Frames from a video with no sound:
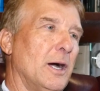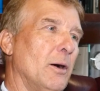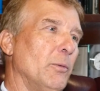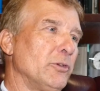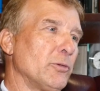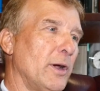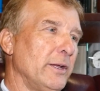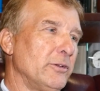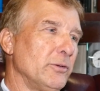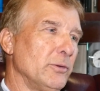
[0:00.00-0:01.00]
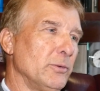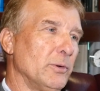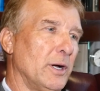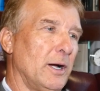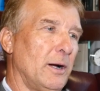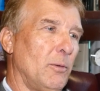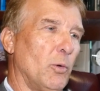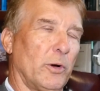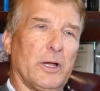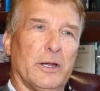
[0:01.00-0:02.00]
We try to
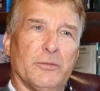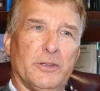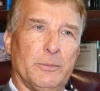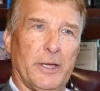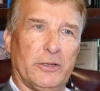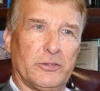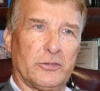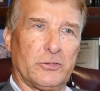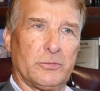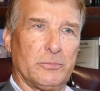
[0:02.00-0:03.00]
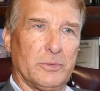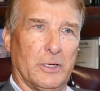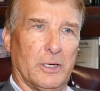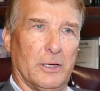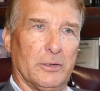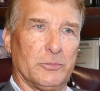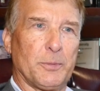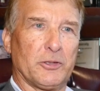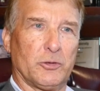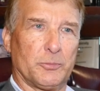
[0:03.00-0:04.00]
work on a fee basis as
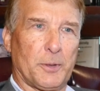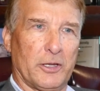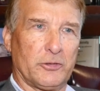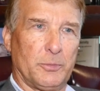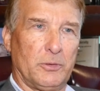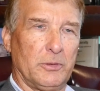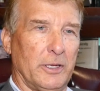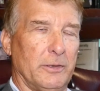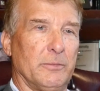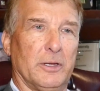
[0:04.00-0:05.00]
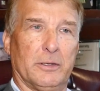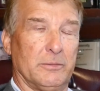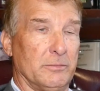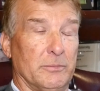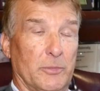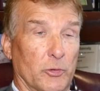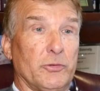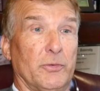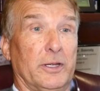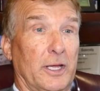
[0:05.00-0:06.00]
best as possible, and in most
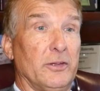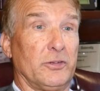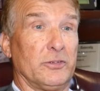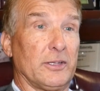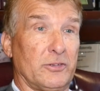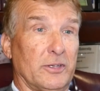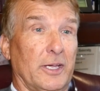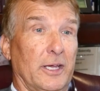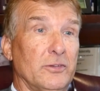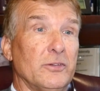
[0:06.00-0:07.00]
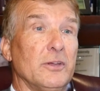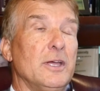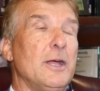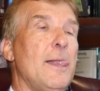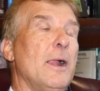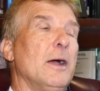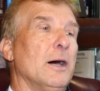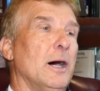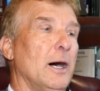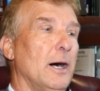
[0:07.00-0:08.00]
of our cases that's the case.
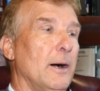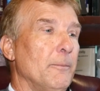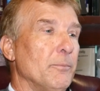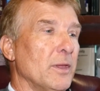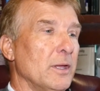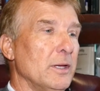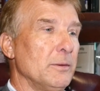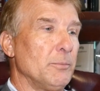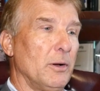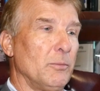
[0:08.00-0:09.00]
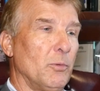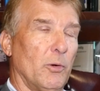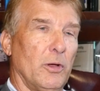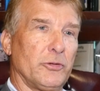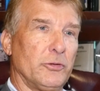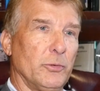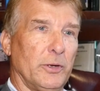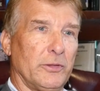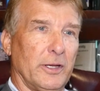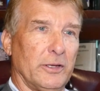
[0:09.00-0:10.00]
But we're also
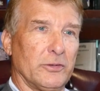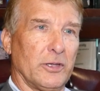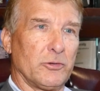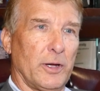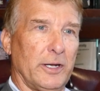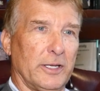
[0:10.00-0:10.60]
doing things that try to